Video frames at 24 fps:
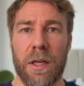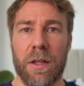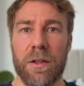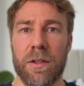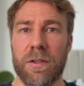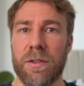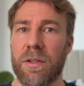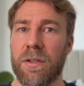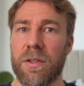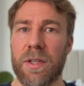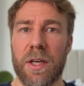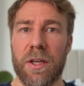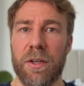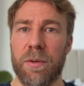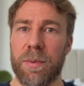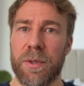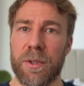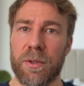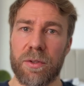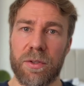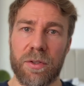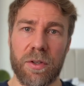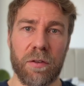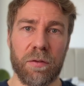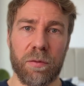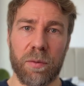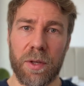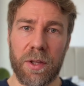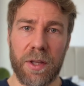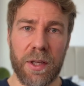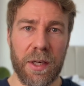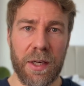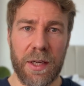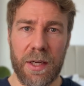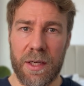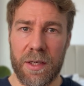And this is how you build software
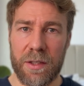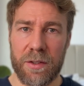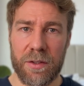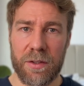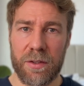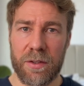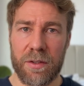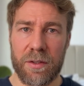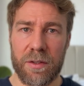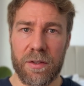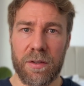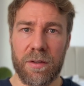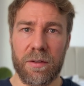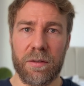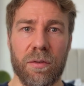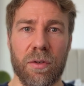that lasts.